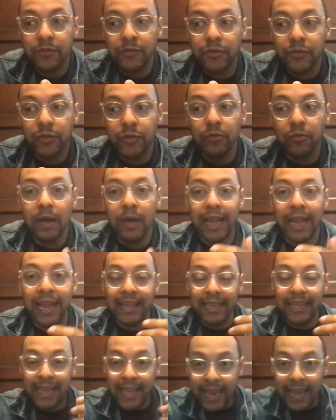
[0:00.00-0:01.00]
to
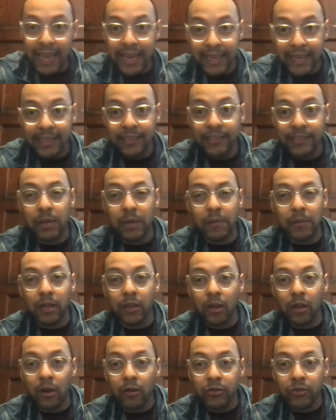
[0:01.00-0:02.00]
engage some of the
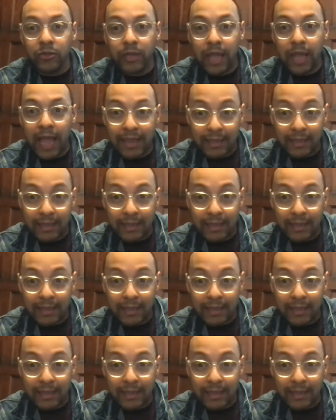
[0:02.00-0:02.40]
larger